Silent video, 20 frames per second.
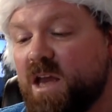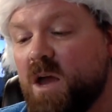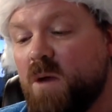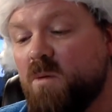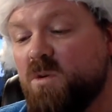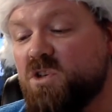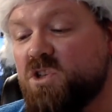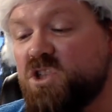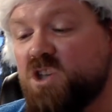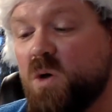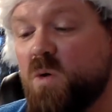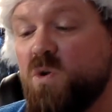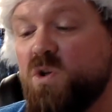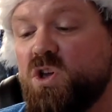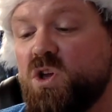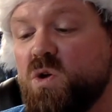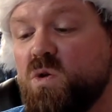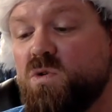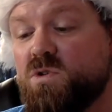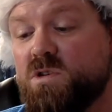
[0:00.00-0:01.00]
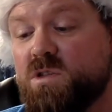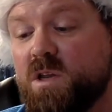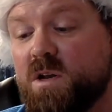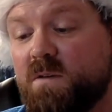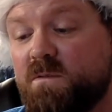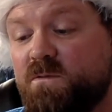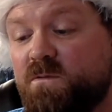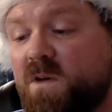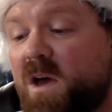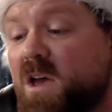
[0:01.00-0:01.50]
was so huge that
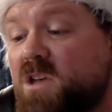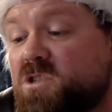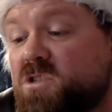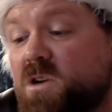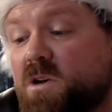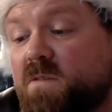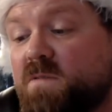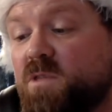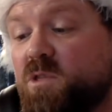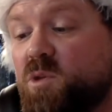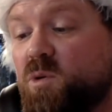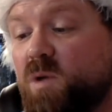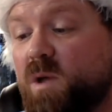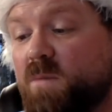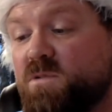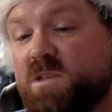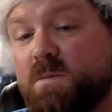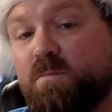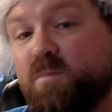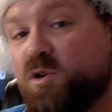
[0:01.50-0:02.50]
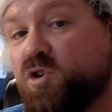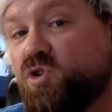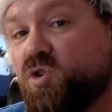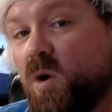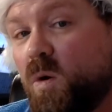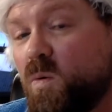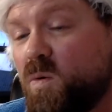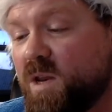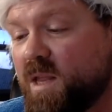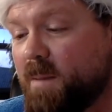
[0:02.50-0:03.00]
at first Donovan thought it was a
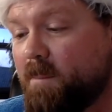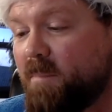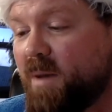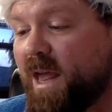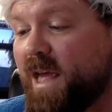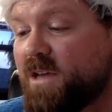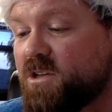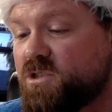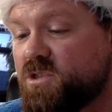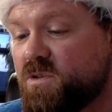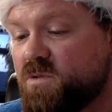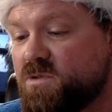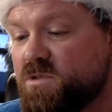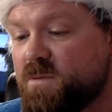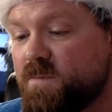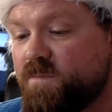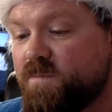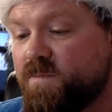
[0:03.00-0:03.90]
patrolling black suit.